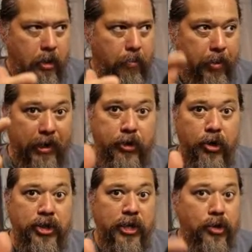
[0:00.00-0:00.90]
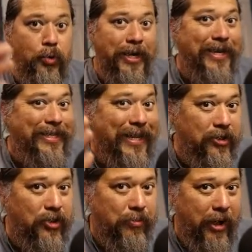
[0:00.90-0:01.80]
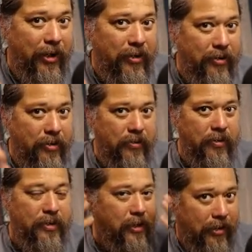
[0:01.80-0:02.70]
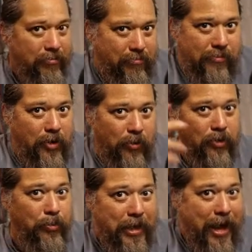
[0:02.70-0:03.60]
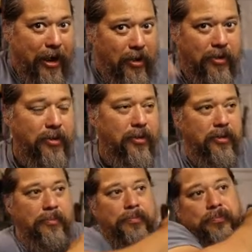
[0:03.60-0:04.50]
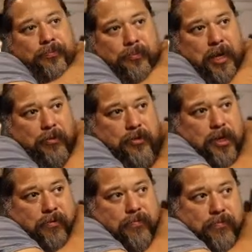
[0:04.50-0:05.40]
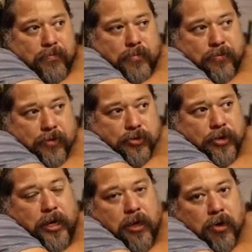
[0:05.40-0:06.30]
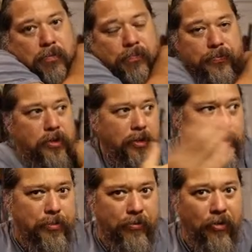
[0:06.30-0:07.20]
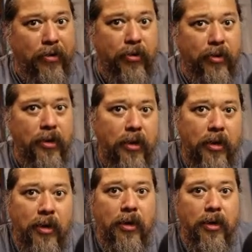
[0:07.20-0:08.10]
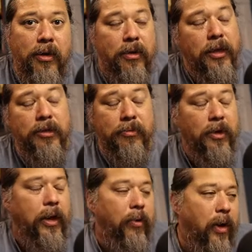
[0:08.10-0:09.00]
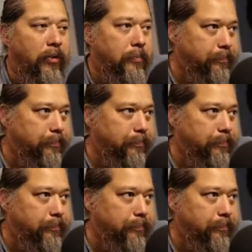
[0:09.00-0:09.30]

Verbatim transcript: But it turns it into a condenser mic. So, no one told me that. That was kind of a frustrating little. It took me forever. That's okay, whatever.